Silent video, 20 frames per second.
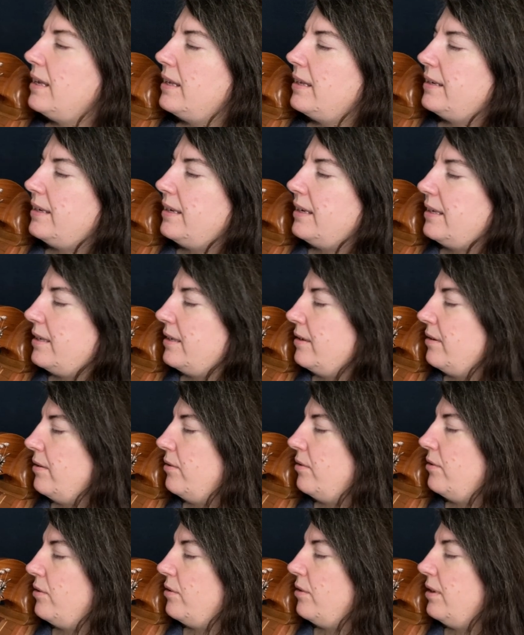This
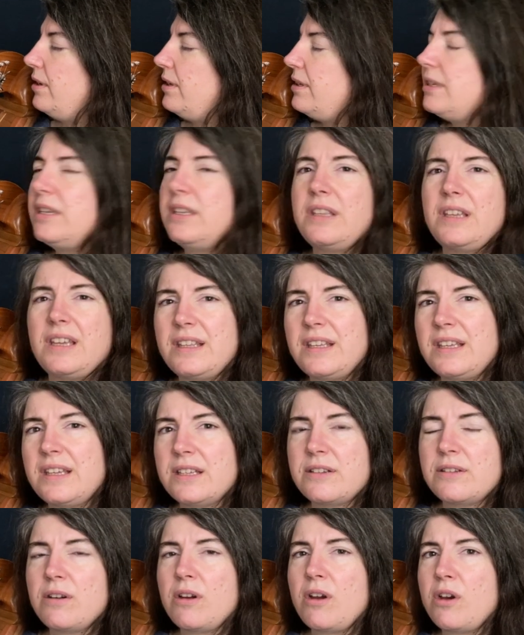uh, it, it
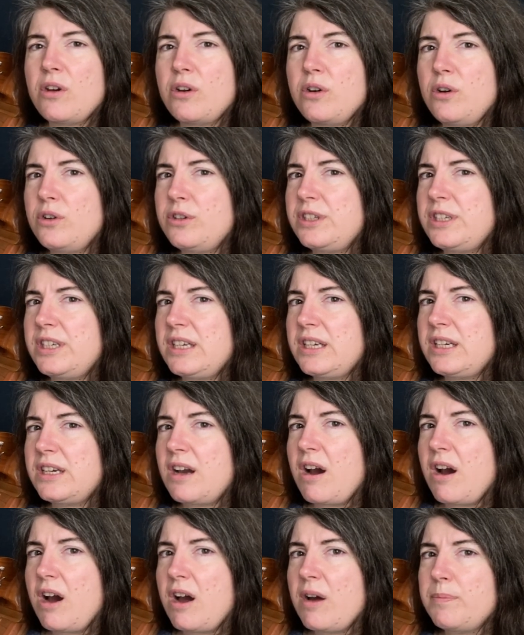is a, a, Gothic
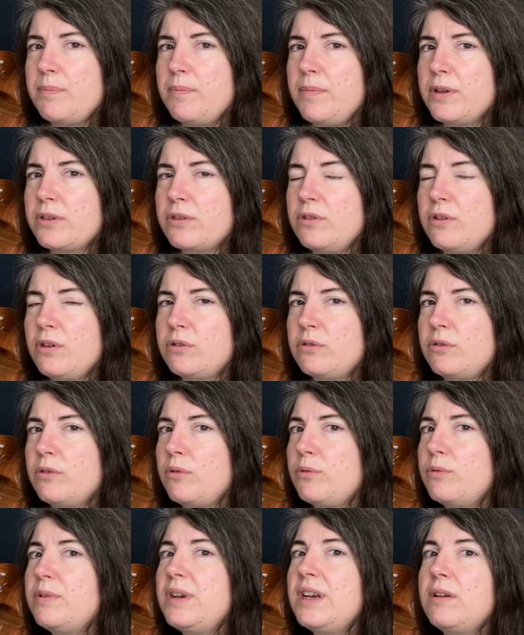harp, but not a
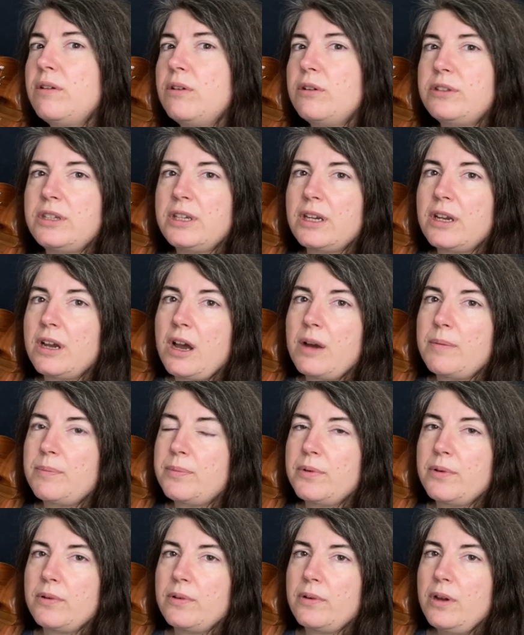real Gothic
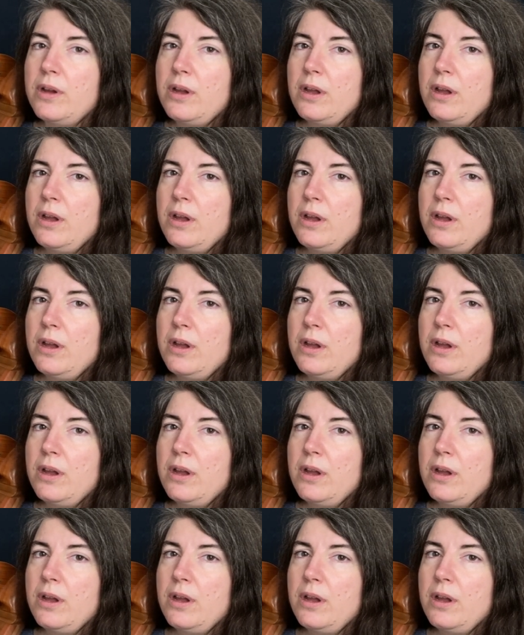harp, uh,